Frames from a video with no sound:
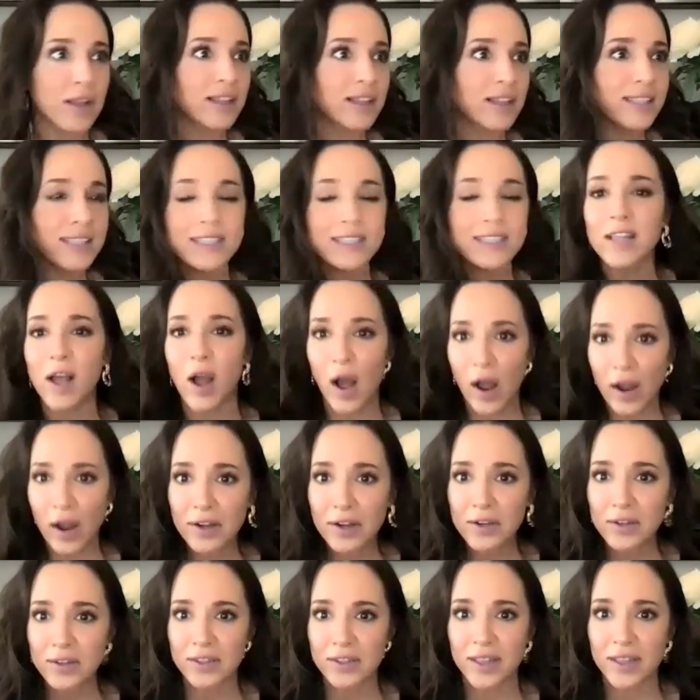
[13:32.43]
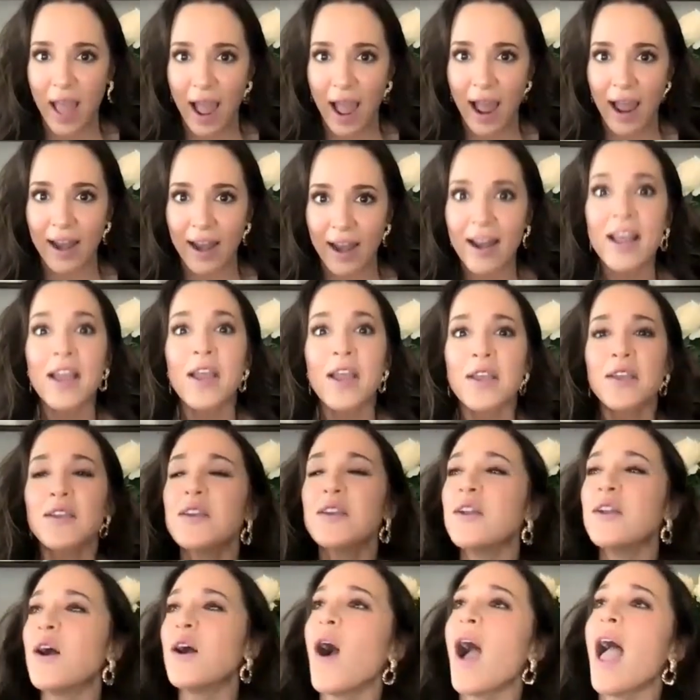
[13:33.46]
At least honor that,
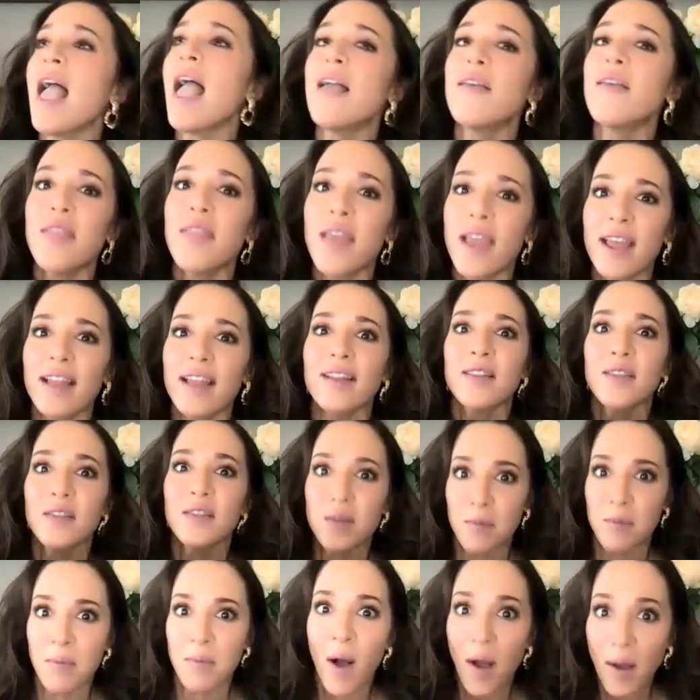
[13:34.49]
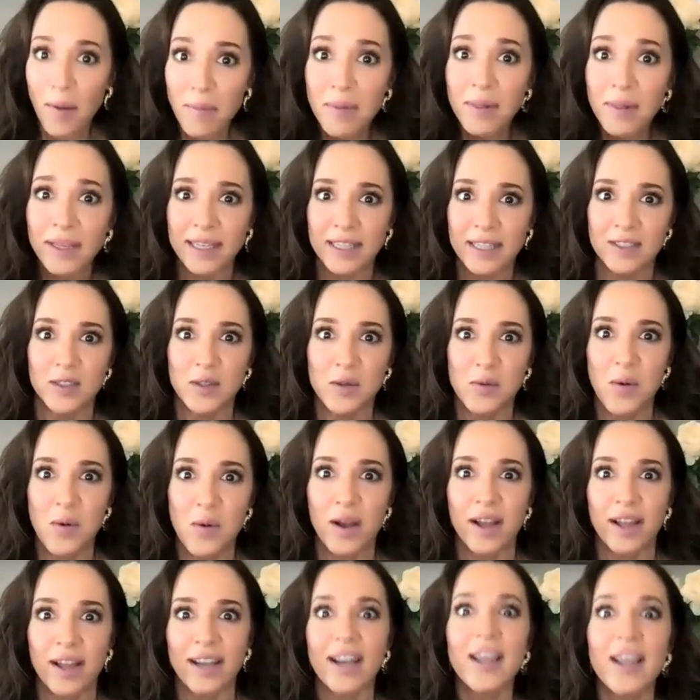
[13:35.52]
and then the public is the
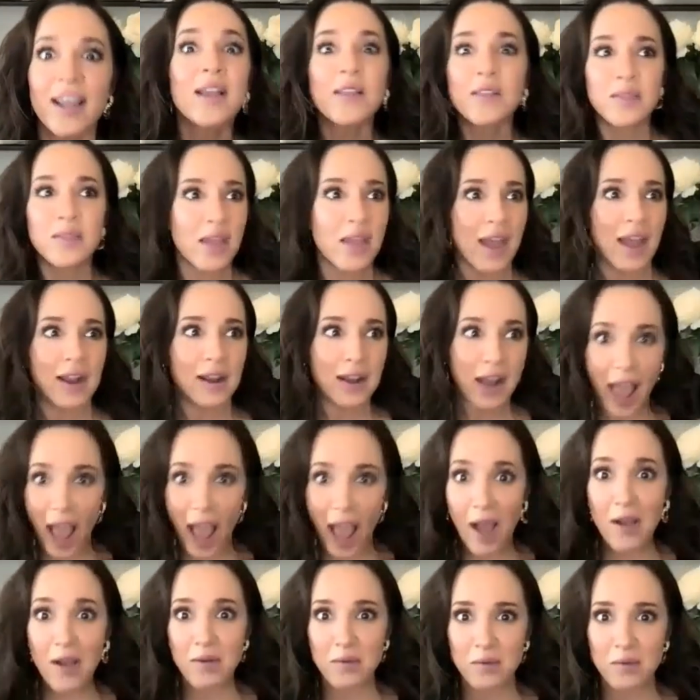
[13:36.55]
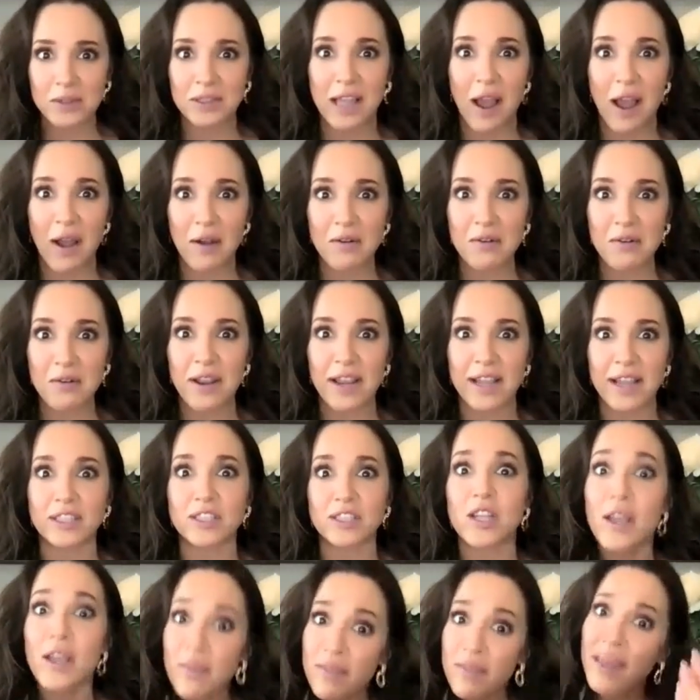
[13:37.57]
one that was
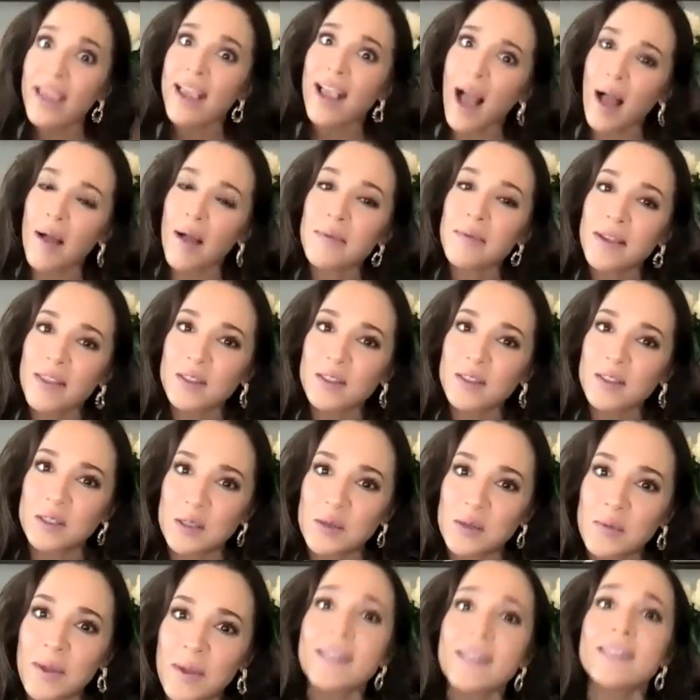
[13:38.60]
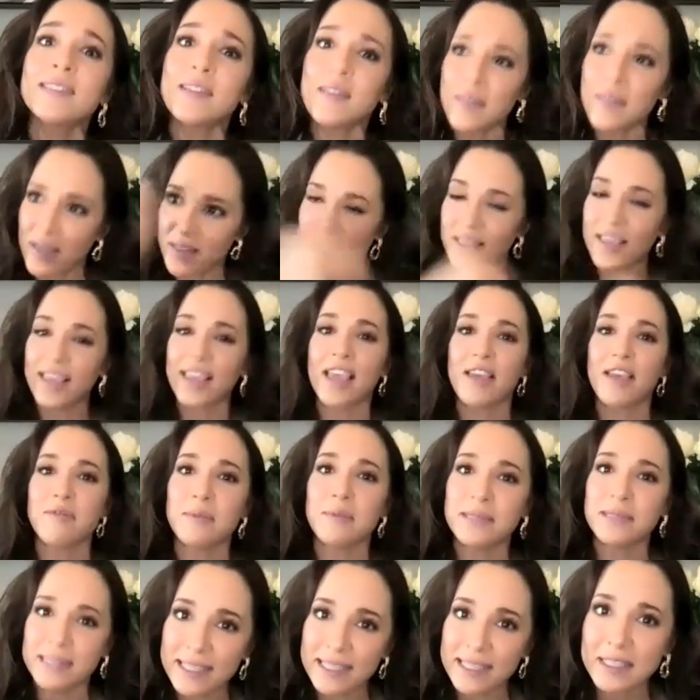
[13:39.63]
outraged, and they got me the 2 minutes, and then they gave
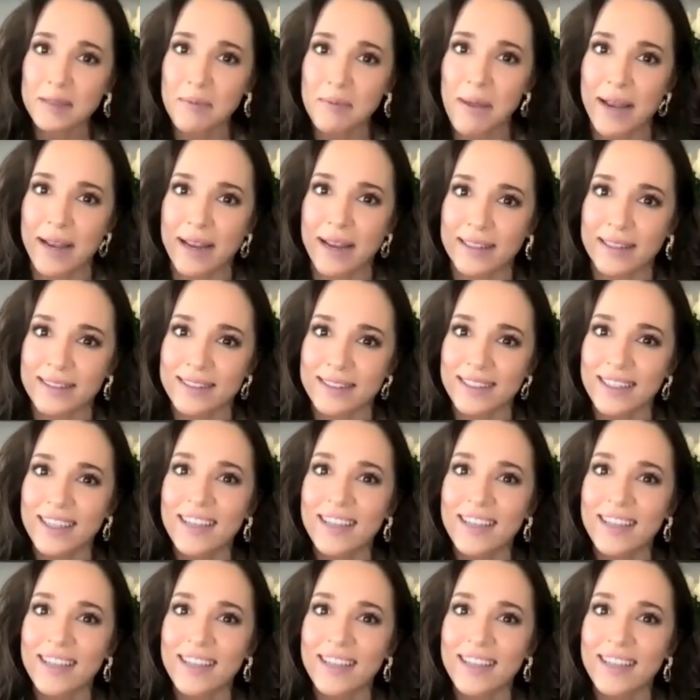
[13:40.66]
me 6 minutes.